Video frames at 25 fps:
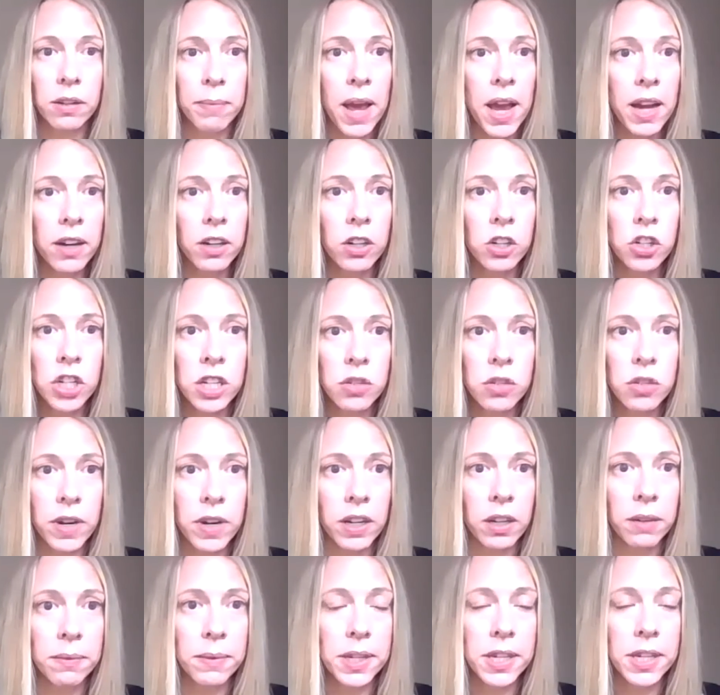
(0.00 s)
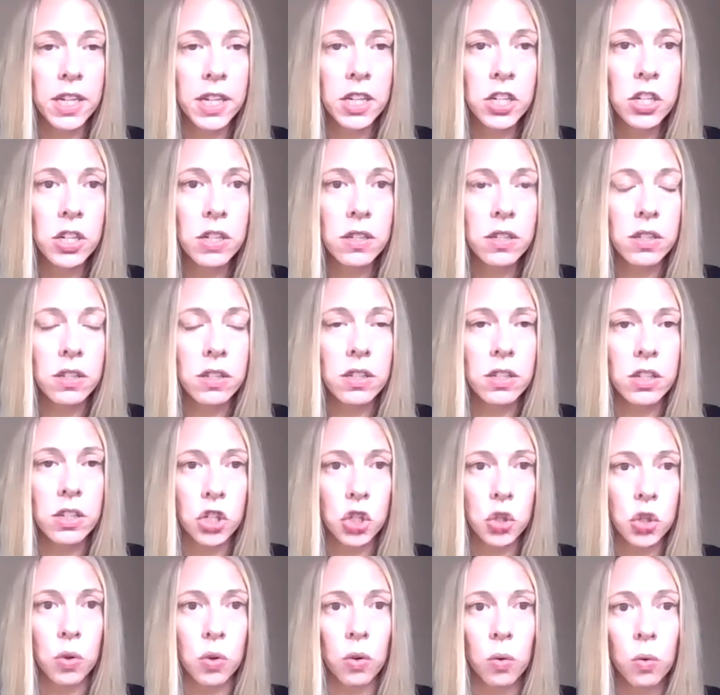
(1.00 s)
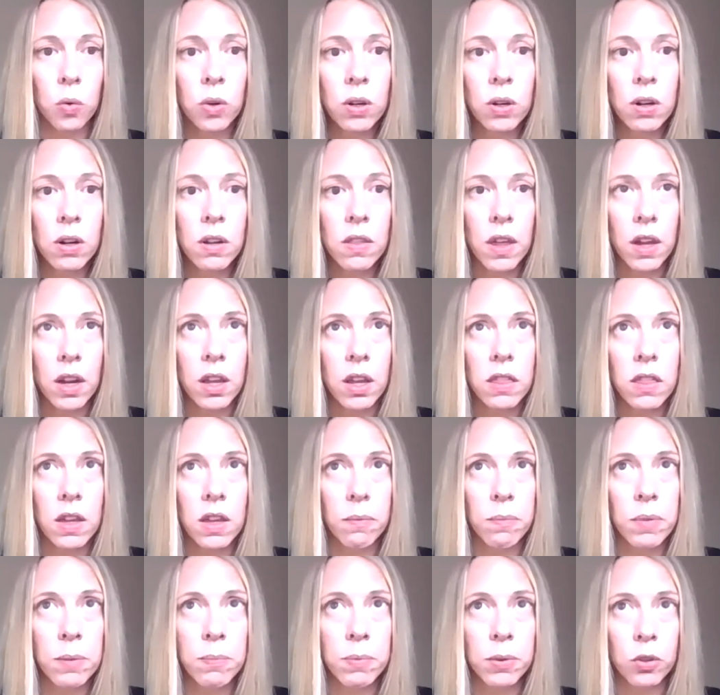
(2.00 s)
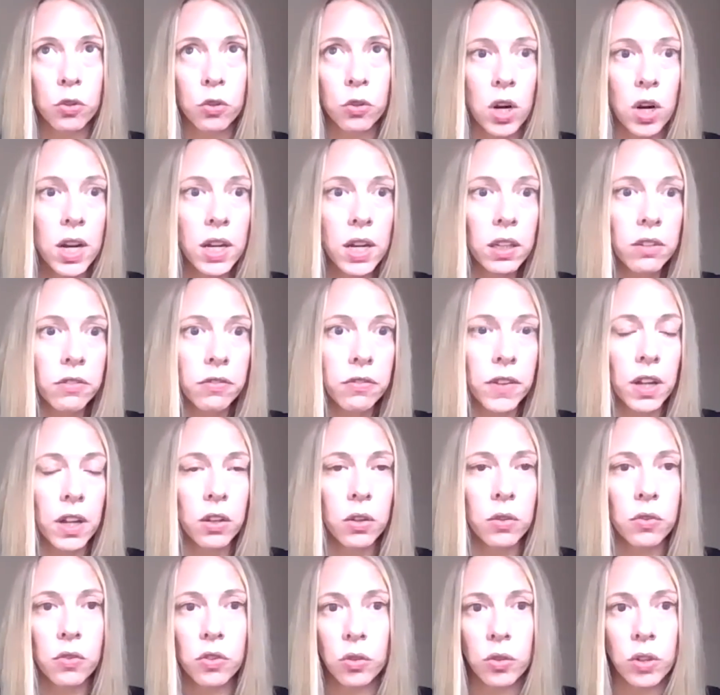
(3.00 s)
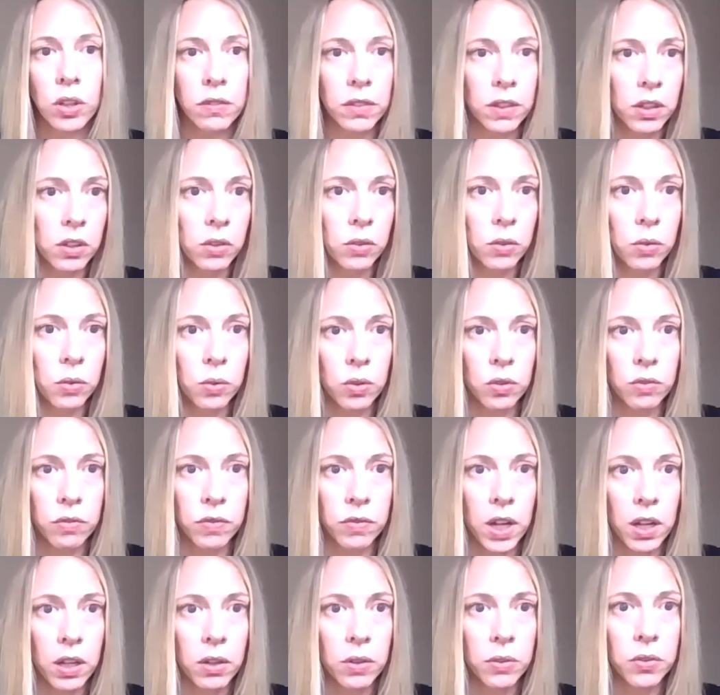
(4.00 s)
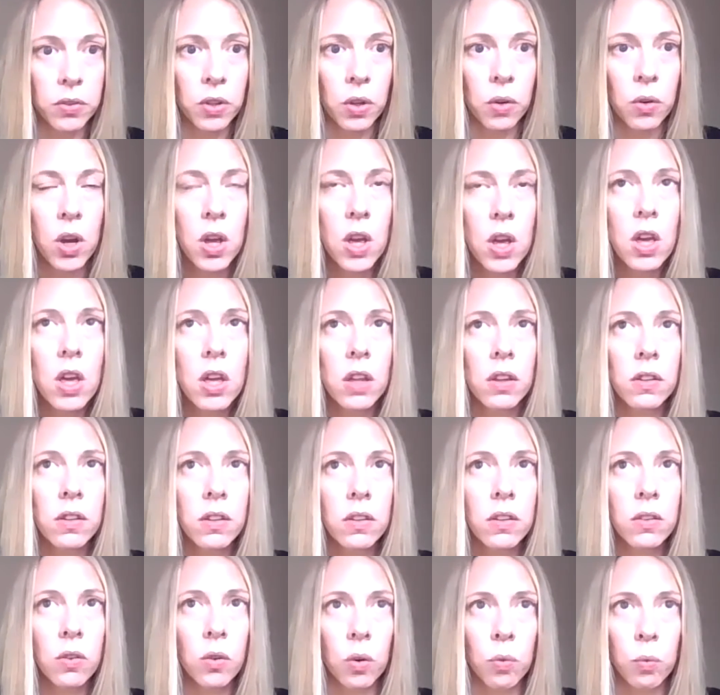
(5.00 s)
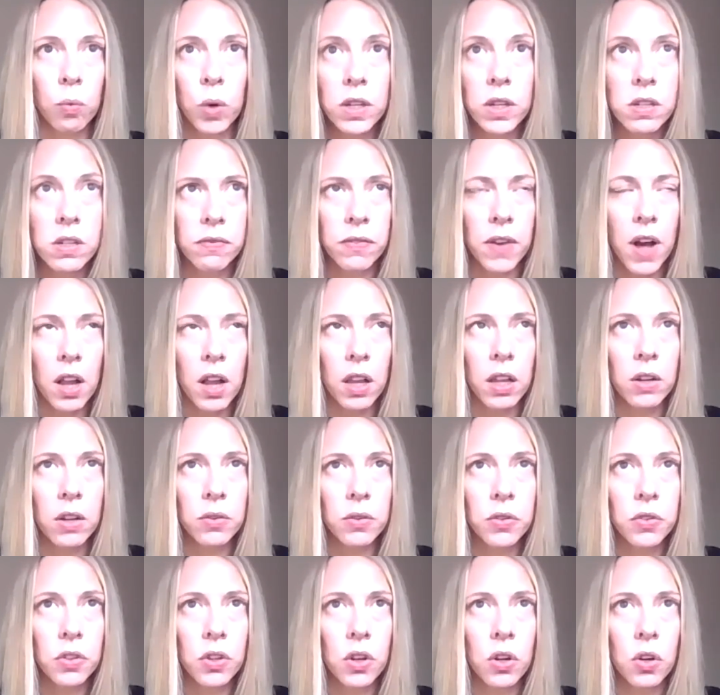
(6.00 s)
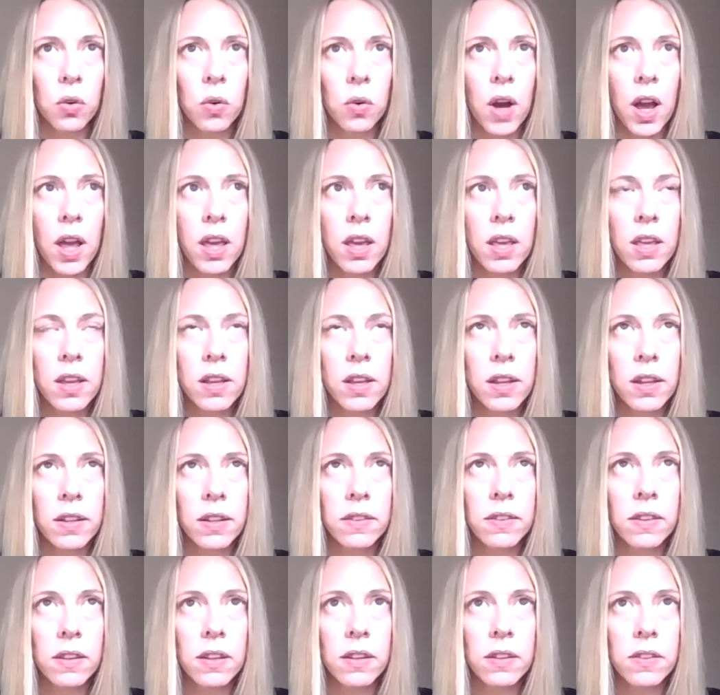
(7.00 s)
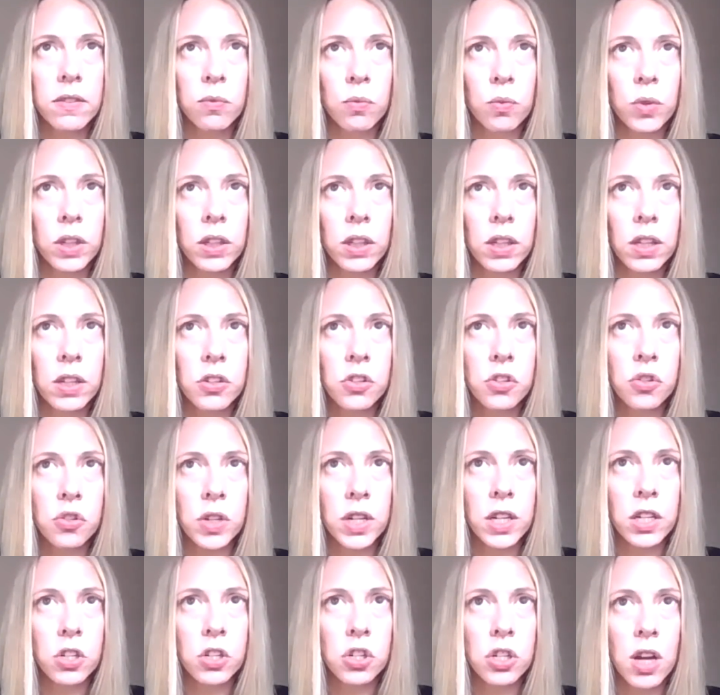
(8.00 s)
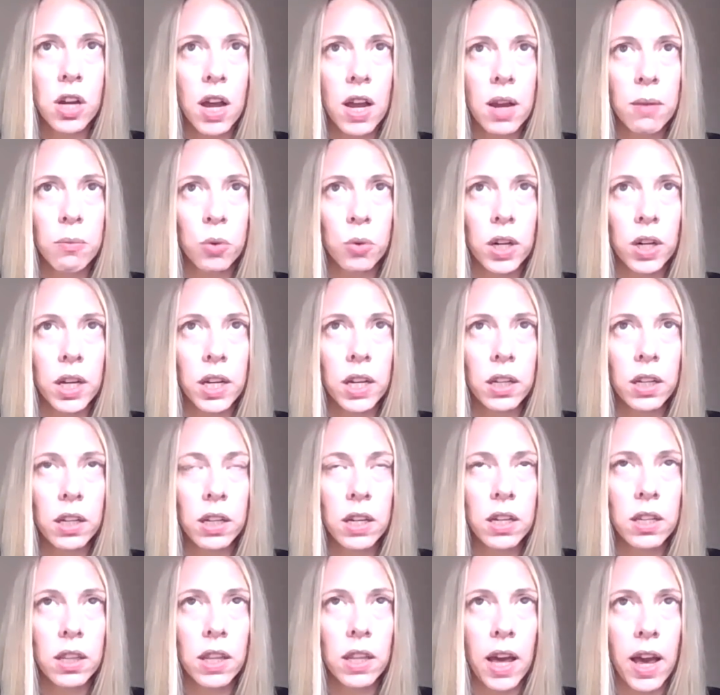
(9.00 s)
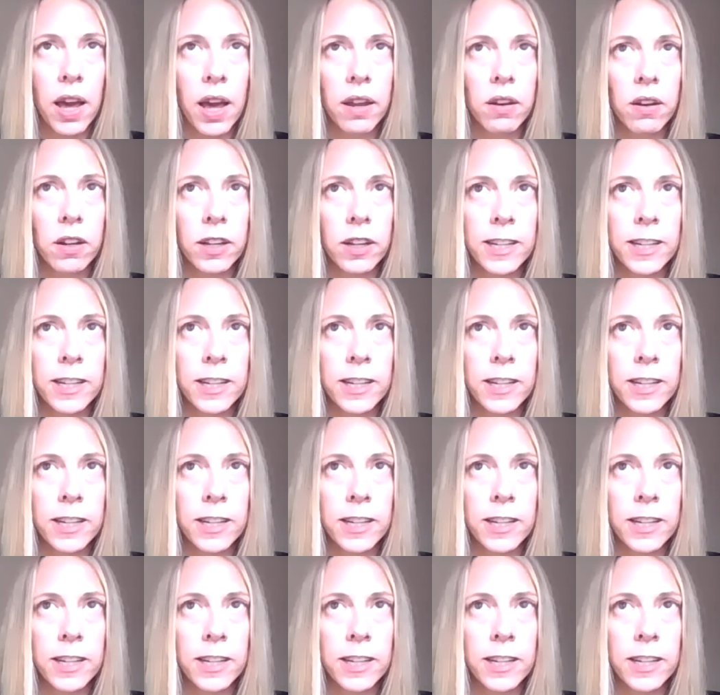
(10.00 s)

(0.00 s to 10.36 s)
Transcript: back or changed recommendations in such short order that I think people trying to follow don't even know who to follow, or what to follow. So it's really a strange time we're in that